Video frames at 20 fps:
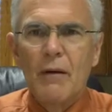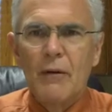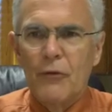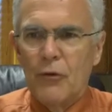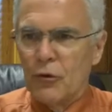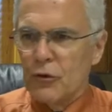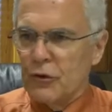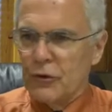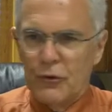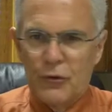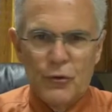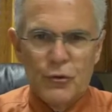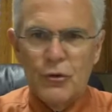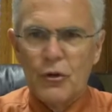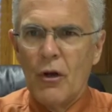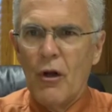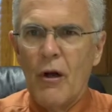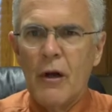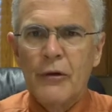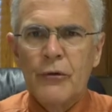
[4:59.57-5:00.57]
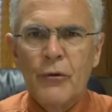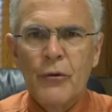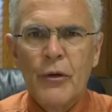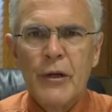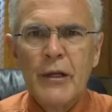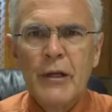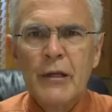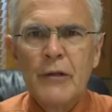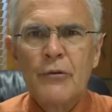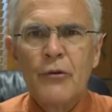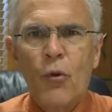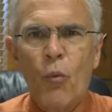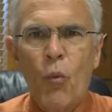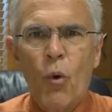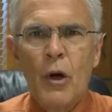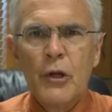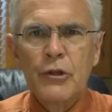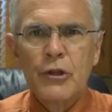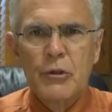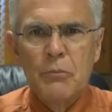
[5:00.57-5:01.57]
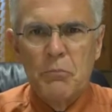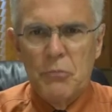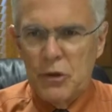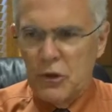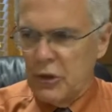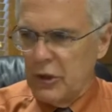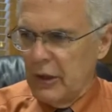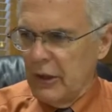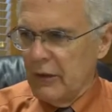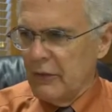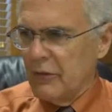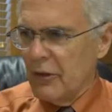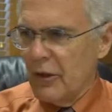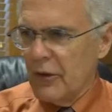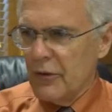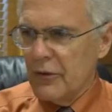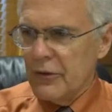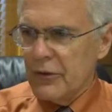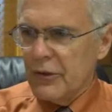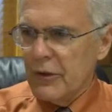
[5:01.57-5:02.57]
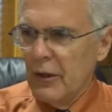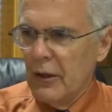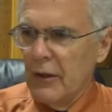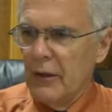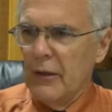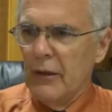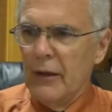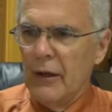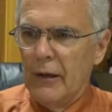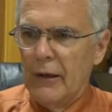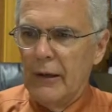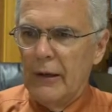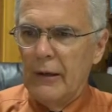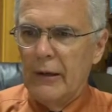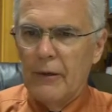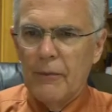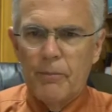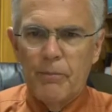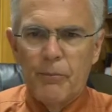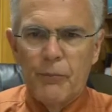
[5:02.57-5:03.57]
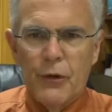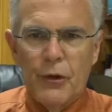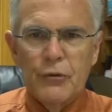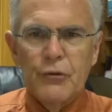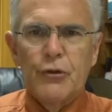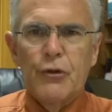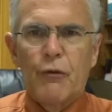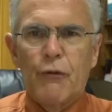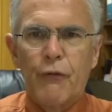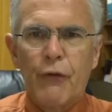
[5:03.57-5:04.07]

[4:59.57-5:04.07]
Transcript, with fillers: there's there's laundry in the washing machine. There's uh, there's your